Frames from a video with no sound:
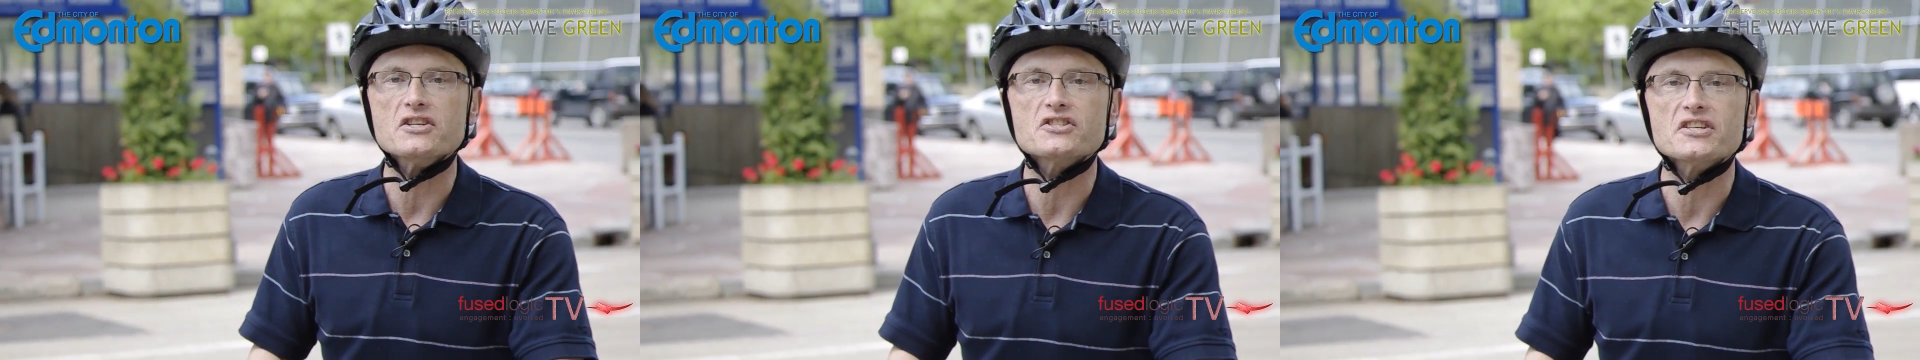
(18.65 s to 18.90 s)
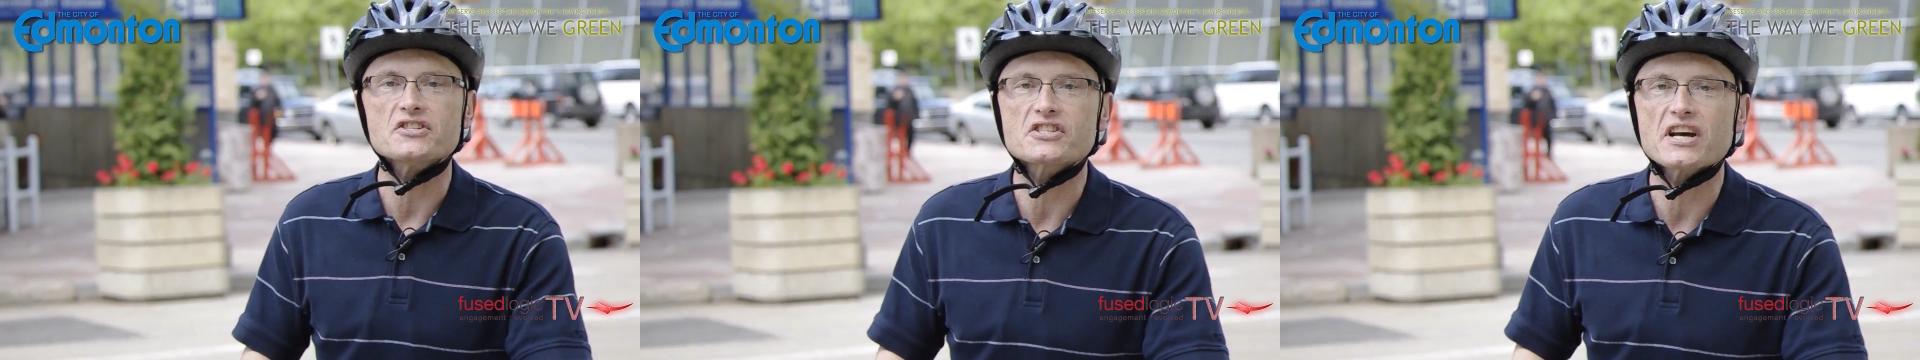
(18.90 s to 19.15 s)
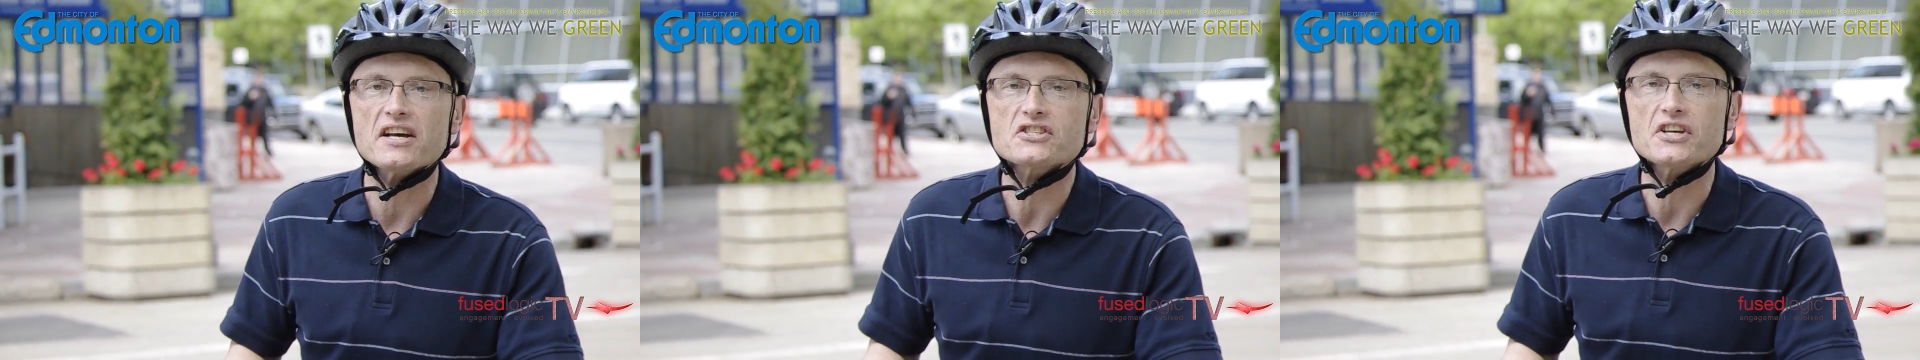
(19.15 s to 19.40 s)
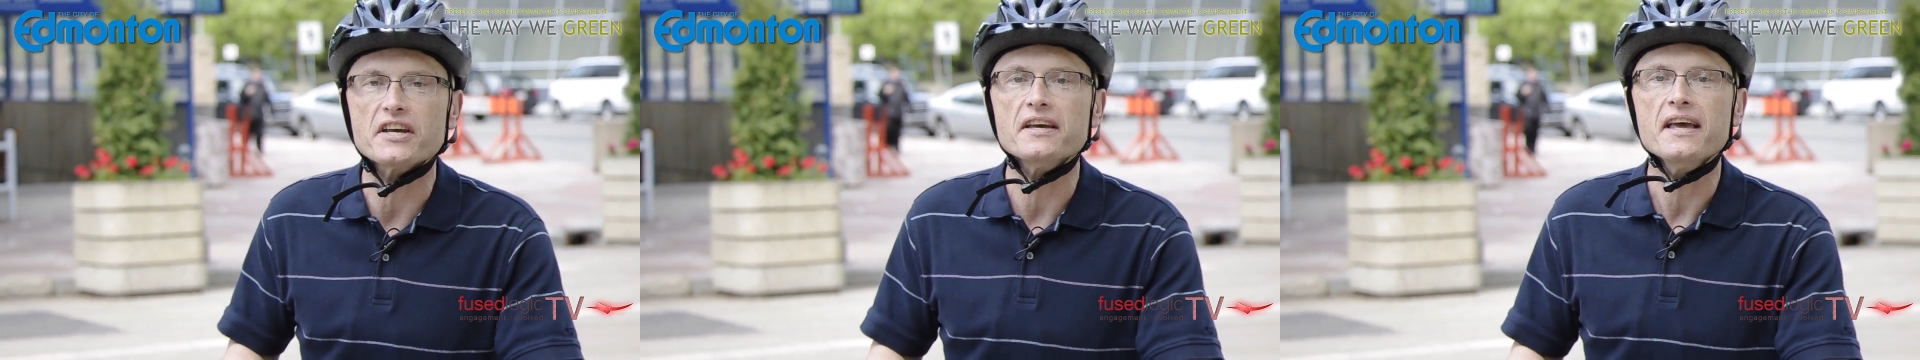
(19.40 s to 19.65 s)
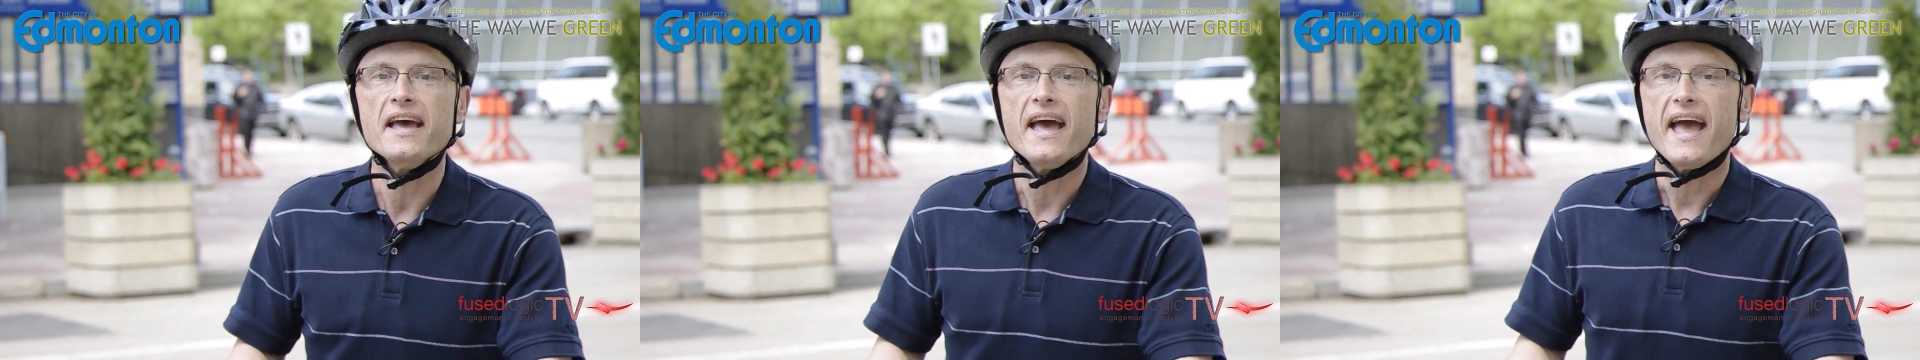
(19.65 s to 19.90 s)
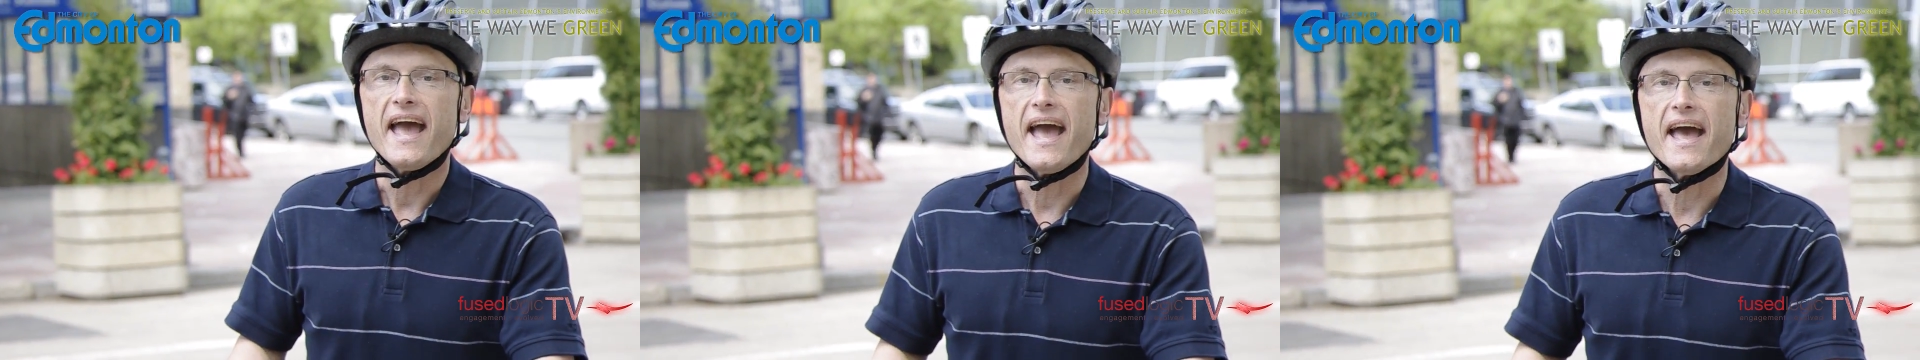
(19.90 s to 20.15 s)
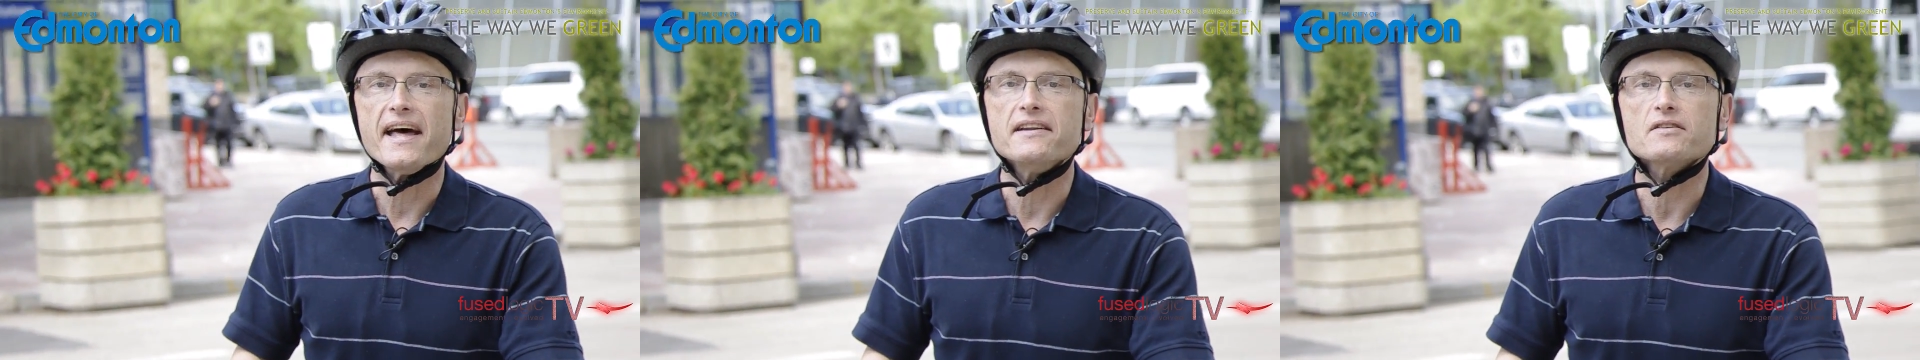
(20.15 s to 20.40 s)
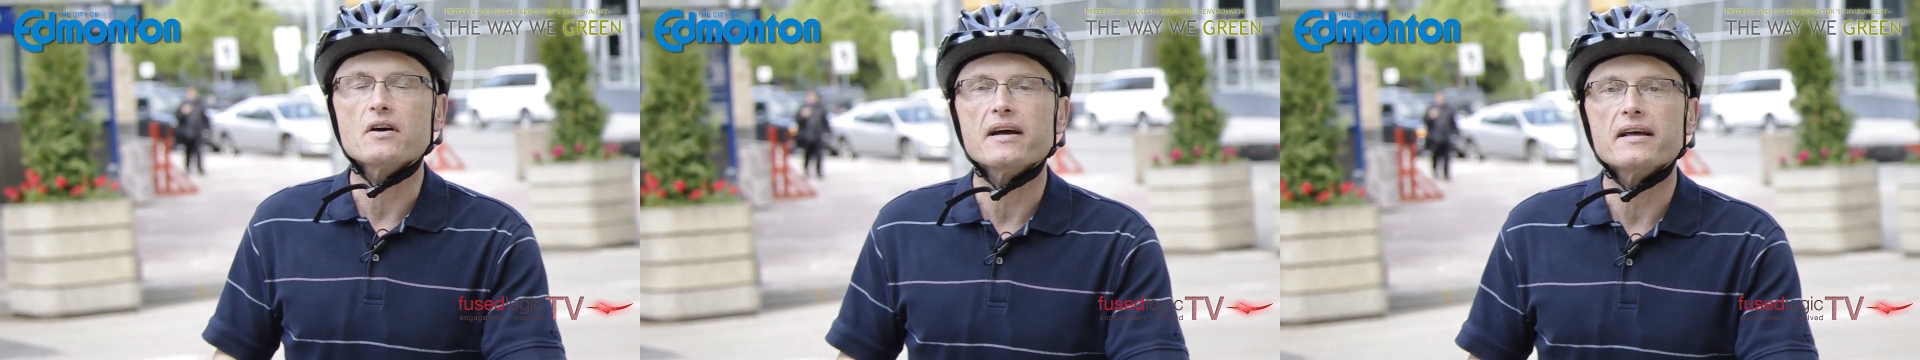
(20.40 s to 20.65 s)
is discussing
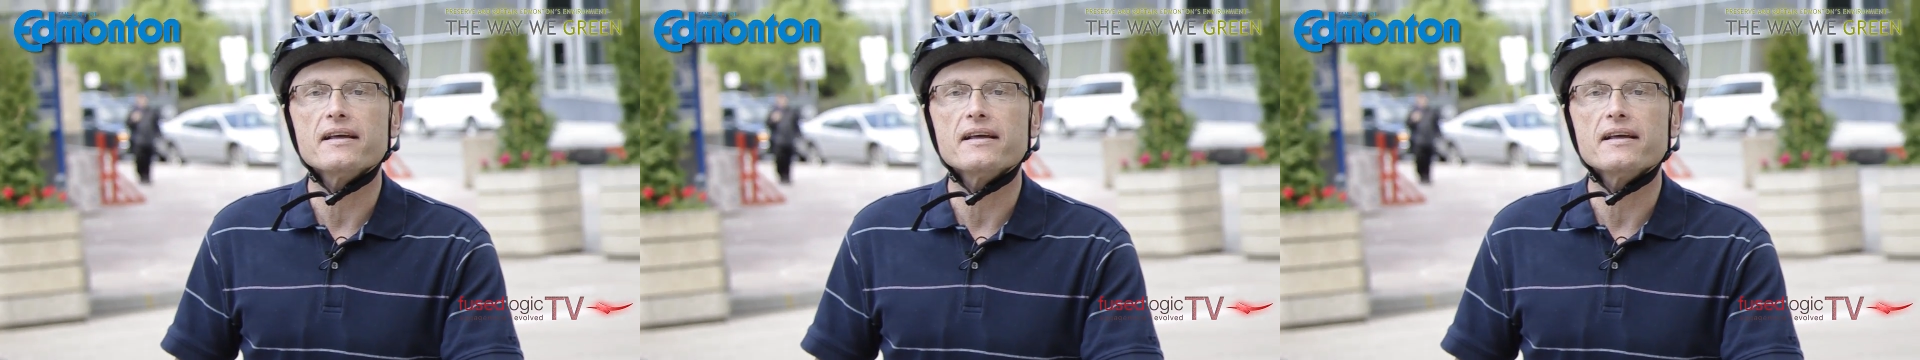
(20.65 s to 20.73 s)
and